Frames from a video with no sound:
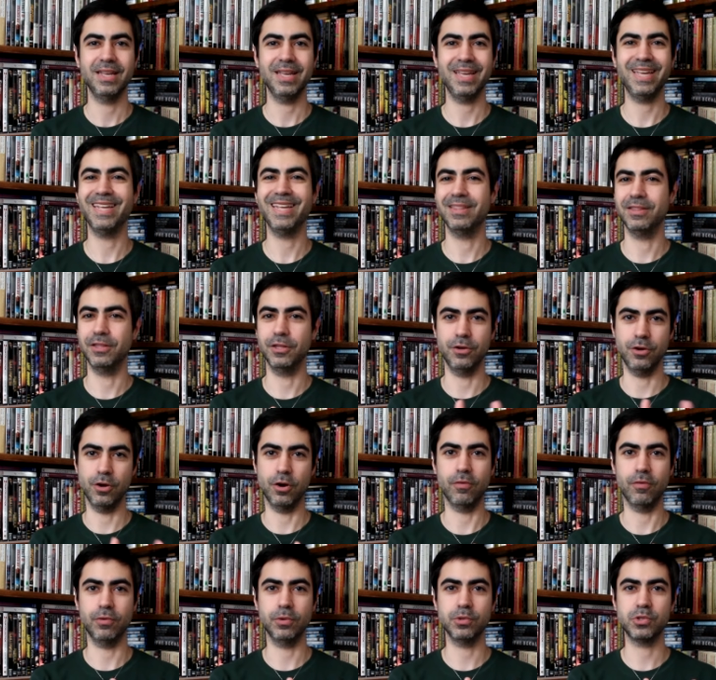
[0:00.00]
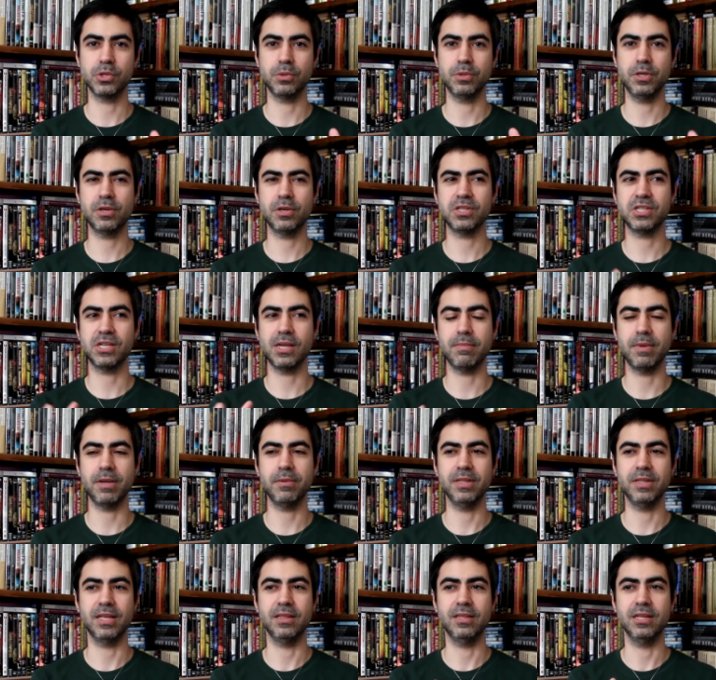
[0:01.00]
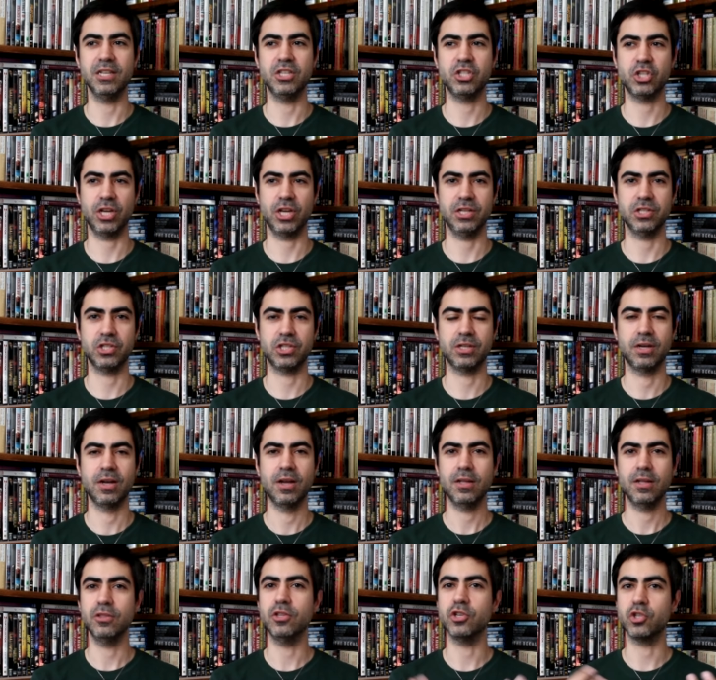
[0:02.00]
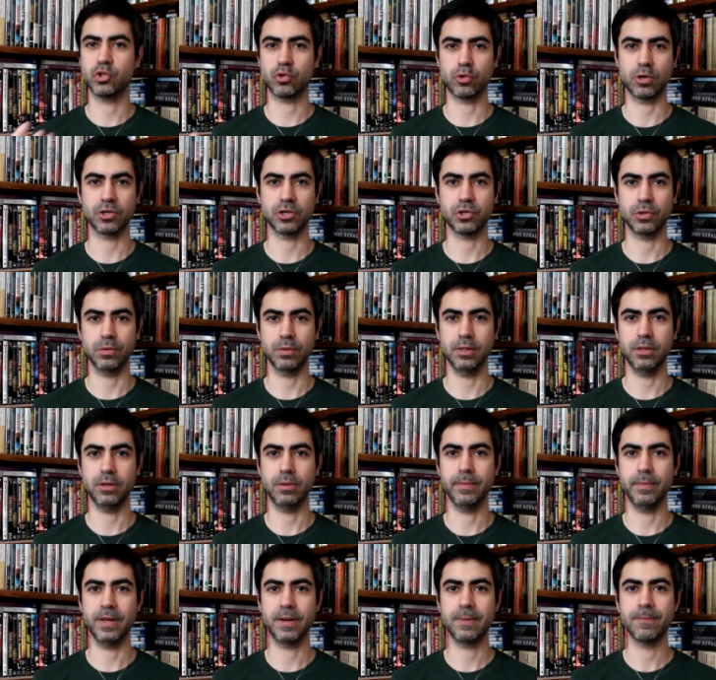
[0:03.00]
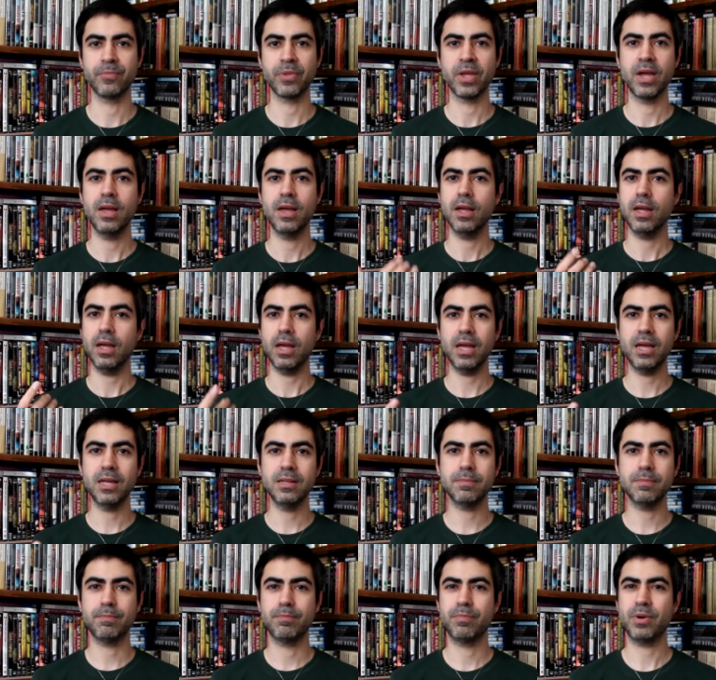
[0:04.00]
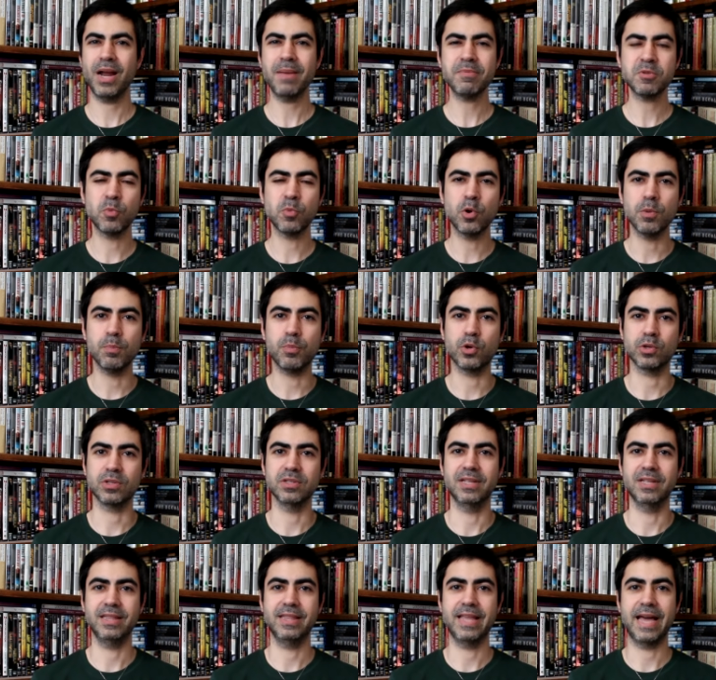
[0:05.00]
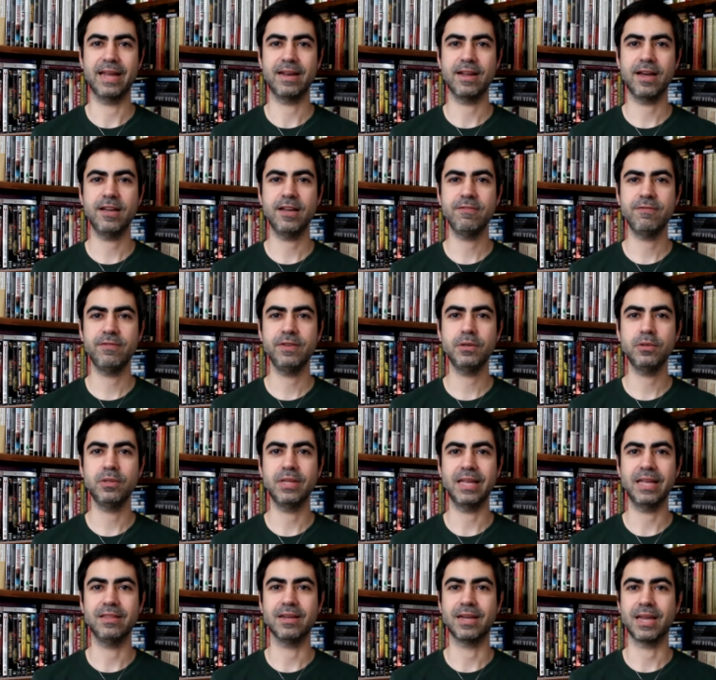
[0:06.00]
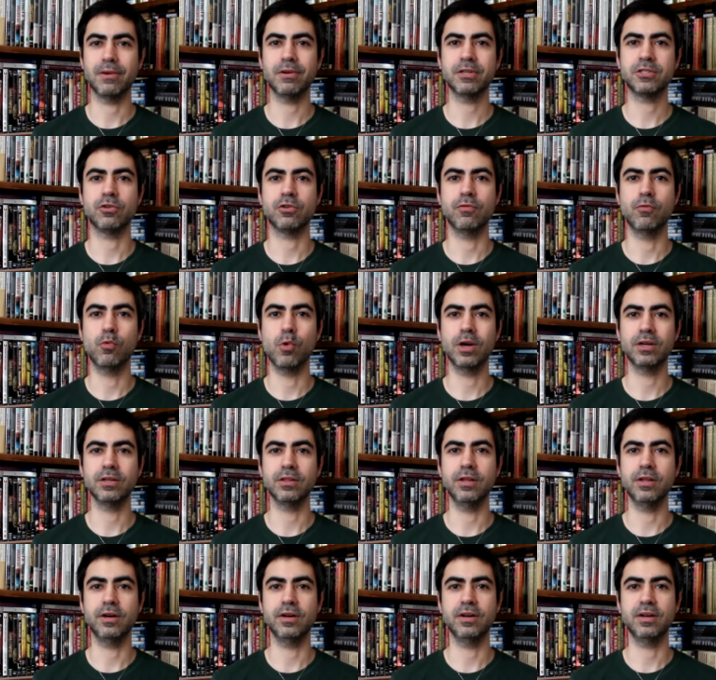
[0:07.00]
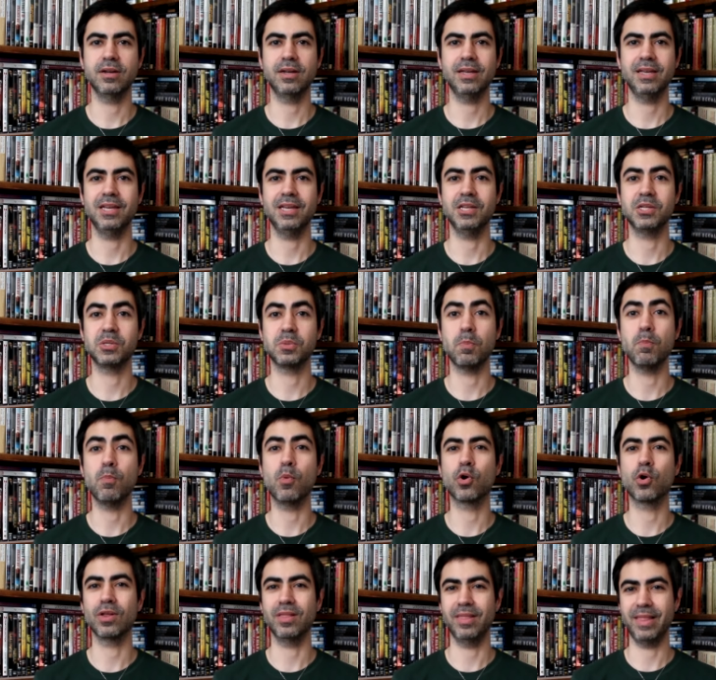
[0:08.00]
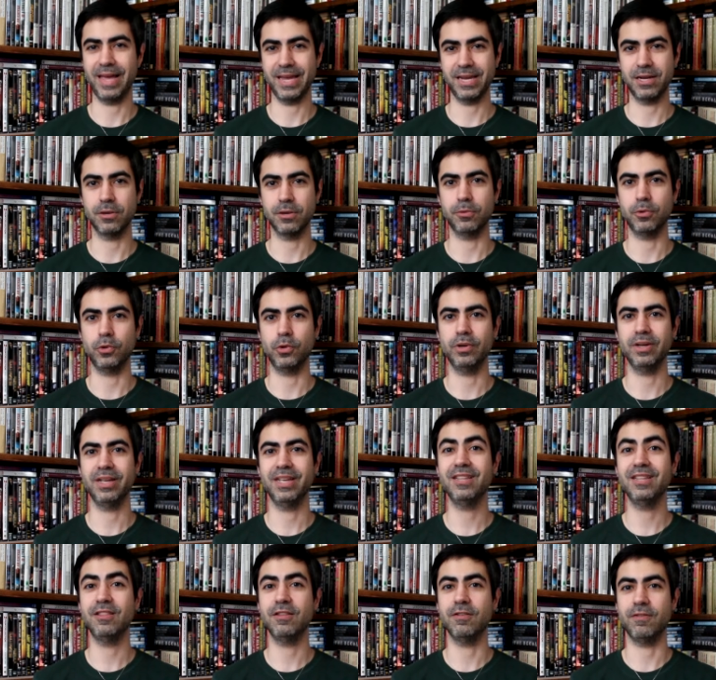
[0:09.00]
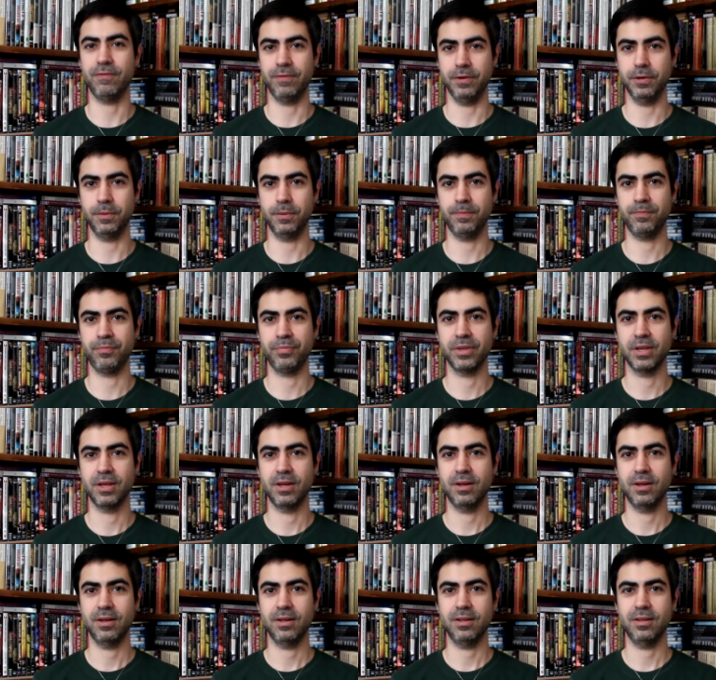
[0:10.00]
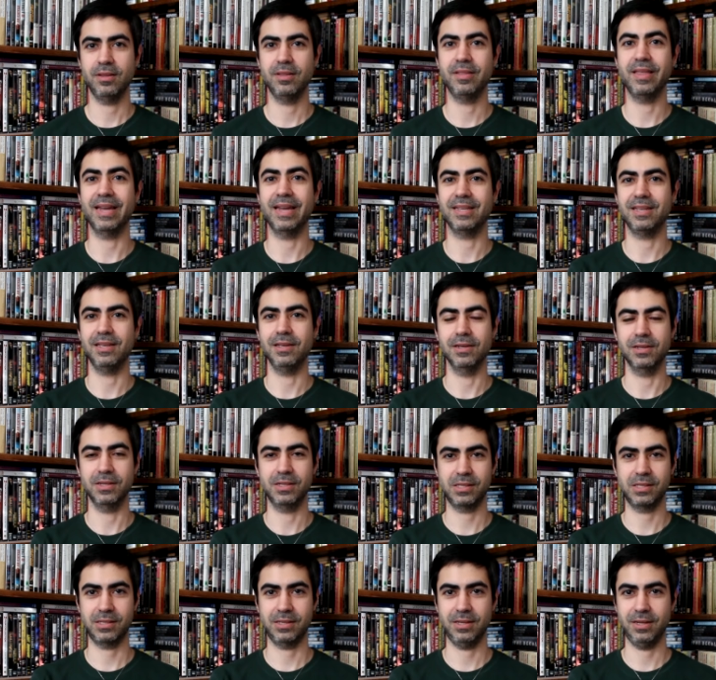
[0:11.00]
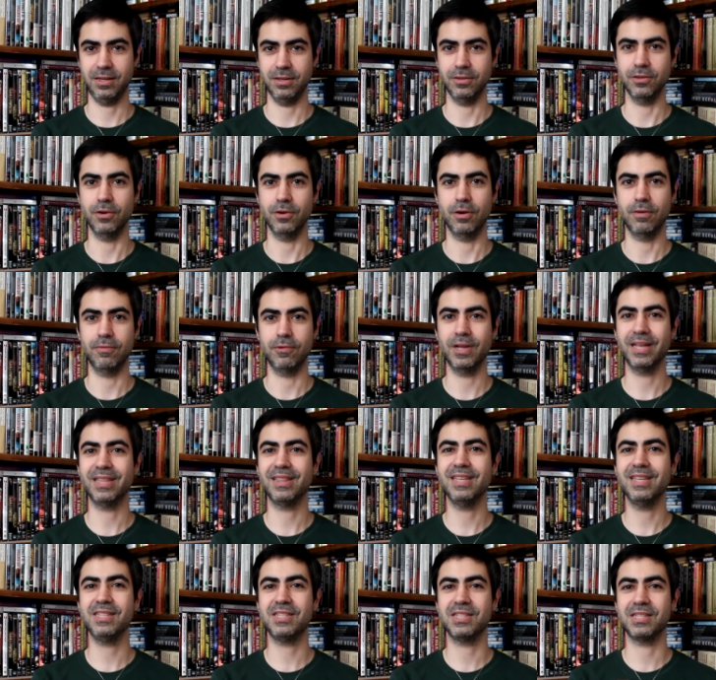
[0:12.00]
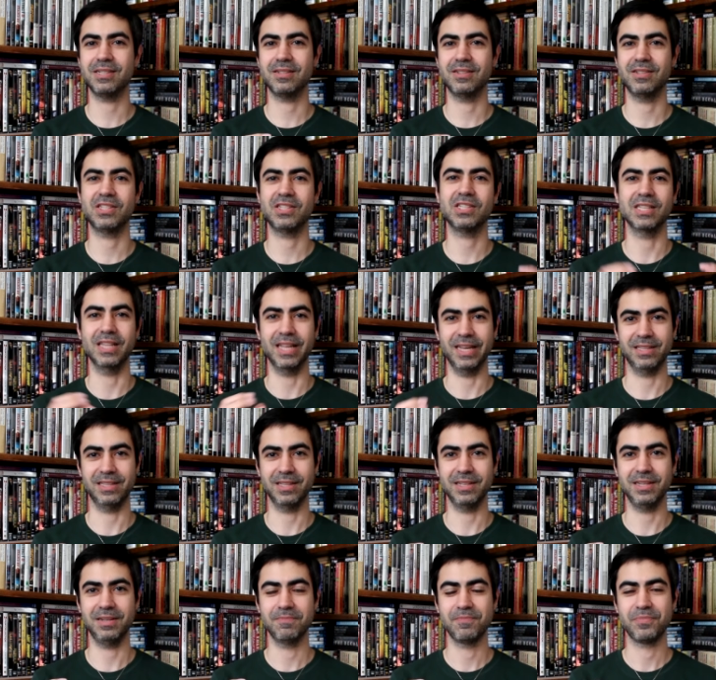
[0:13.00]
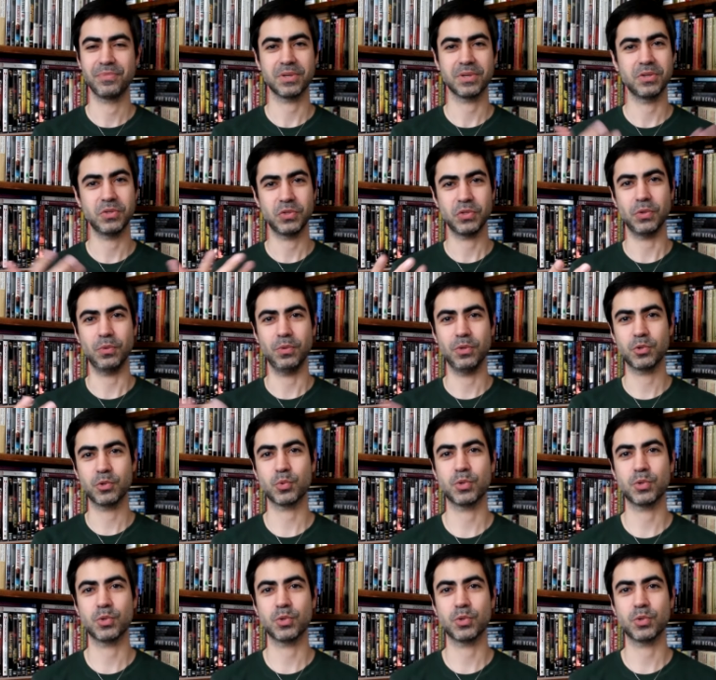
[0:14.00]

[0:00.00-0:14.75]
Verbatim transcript: in the novel so you could say maybe that they changed the structure a little bit and perhaps more important than that i feel that the character of wang lung is more likable in the film than he is in the novel at least slightly so those